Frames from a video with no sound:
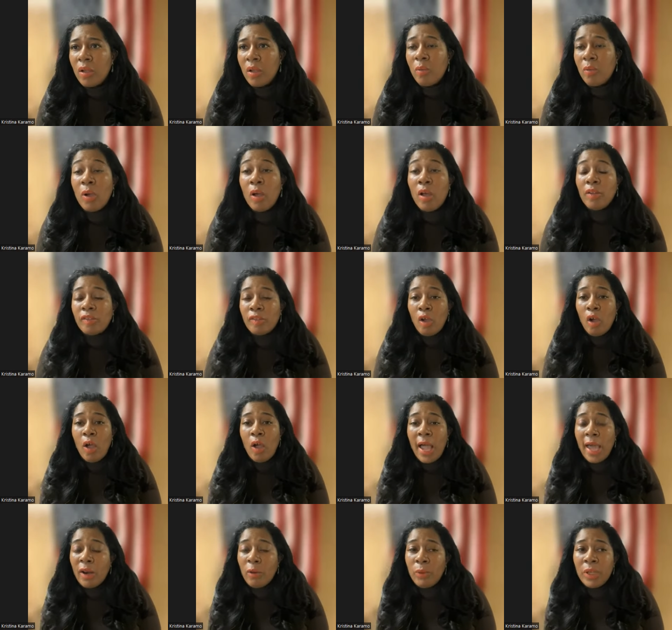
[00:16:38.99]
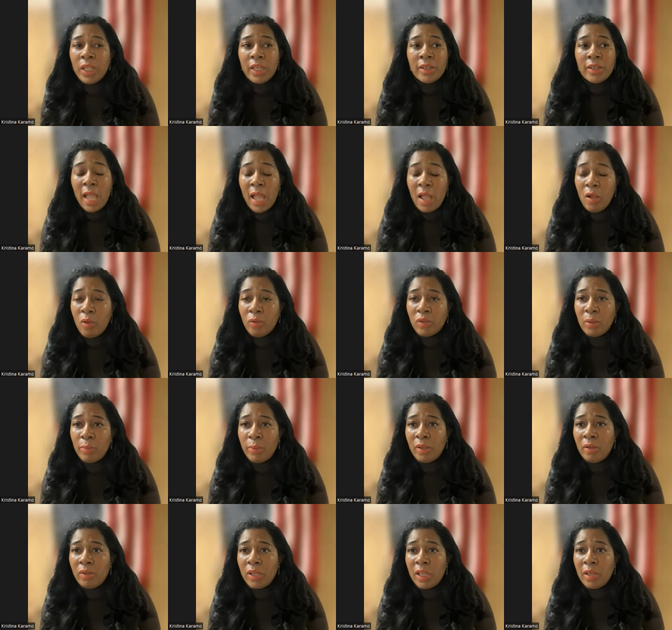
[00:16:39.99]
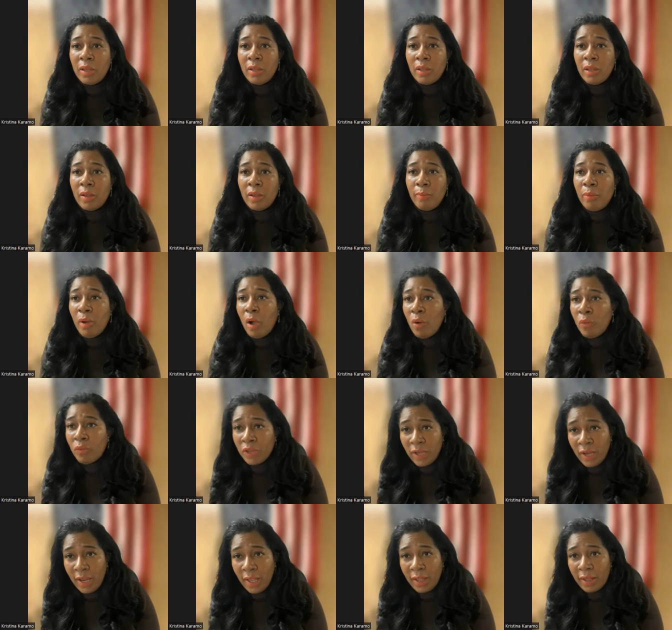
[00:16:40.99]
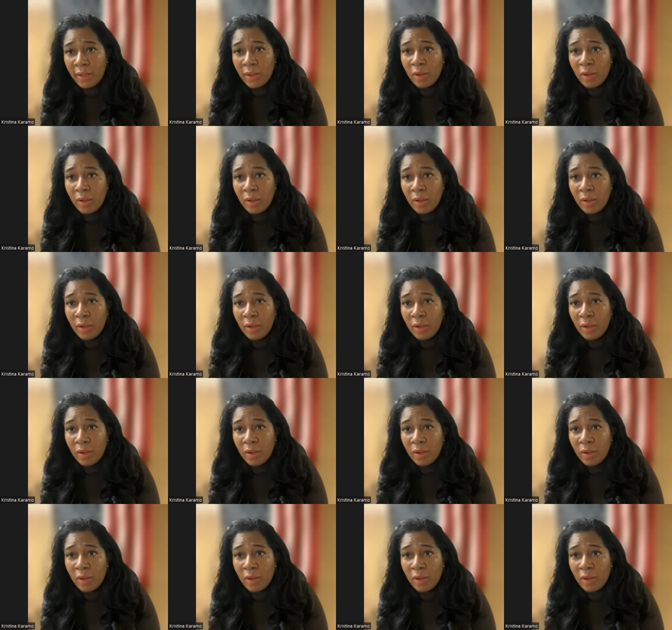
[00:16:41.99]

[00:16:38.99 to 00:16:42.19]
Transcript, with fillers: Well, so how do we not own the building, but own the debt?